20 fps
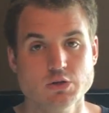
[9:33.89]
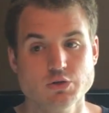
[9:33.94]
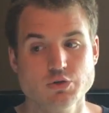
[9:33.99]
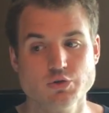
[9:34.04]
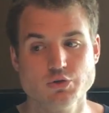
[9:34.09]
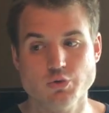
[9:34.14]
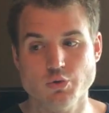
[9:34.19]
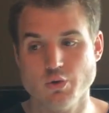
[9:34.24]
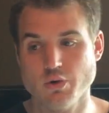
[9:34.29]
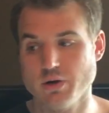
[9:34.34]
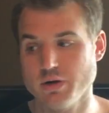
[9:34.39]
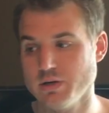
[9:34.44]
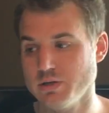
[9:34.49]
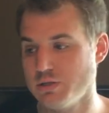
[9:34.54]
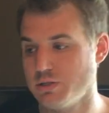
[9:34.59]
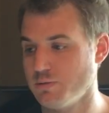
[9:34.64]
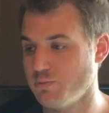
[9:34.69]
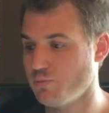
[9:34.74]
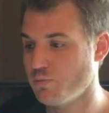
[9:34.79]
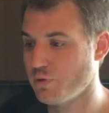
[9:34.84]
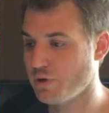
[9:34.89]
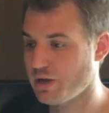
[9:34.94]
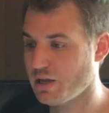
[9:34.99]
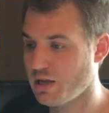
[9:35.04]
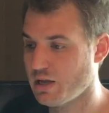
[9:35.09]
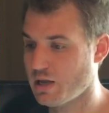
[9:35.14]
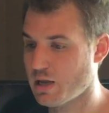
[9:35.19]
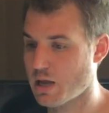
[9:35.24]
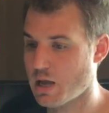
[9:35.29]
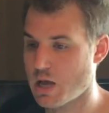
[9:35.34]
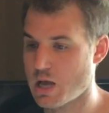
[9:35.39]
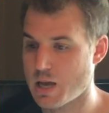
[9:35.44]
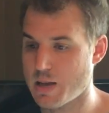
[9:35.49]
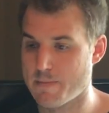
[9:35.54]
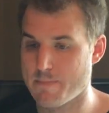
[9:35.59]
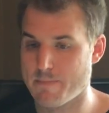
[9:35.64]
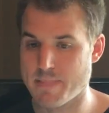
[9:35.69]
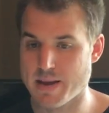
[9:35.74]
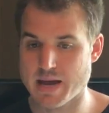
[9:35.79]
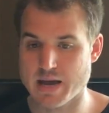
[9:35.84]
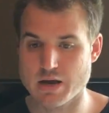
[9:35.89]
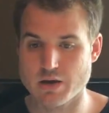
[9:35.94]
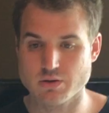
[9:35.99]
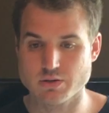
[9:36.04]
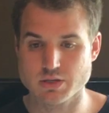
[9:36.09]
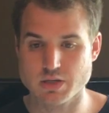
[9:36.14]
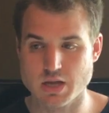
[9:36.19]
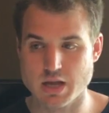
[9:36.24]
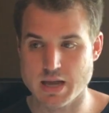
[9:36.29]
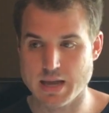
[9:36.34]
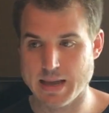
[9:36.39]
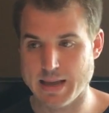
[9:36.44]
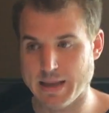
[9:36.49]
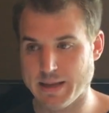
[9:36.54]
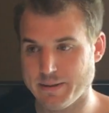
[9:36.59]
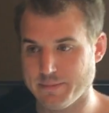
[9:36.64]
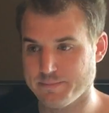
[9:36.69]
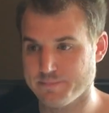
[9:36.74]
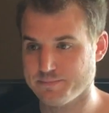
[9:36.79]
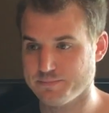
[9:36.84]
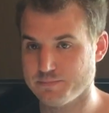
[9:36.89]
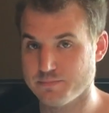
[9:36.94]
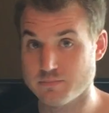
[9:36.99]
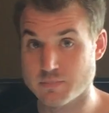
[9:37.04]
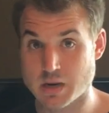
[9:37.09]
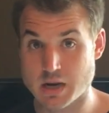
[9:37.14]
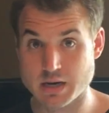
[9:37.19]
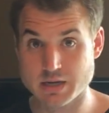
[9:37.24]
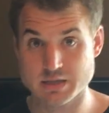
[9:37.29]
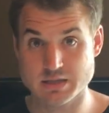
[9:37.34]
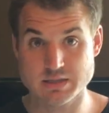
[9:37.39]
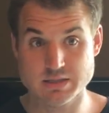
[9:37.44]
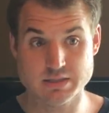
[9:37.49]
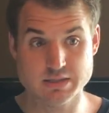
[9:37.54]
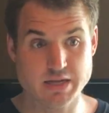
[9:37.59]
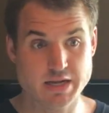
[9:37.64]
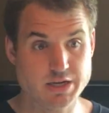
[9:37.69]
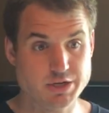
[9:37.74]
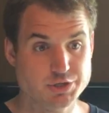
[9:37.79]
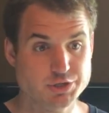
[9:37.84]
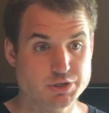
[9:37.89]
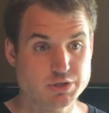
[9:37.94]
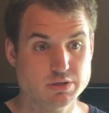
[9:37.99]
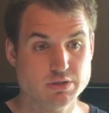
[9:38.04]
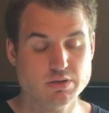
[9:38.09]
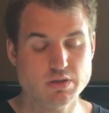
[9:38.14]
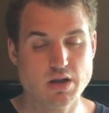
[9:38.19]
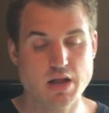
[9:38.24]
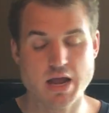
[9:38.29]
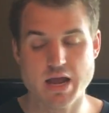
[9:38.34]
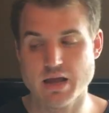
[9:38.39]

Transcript: towards bringing about a monetization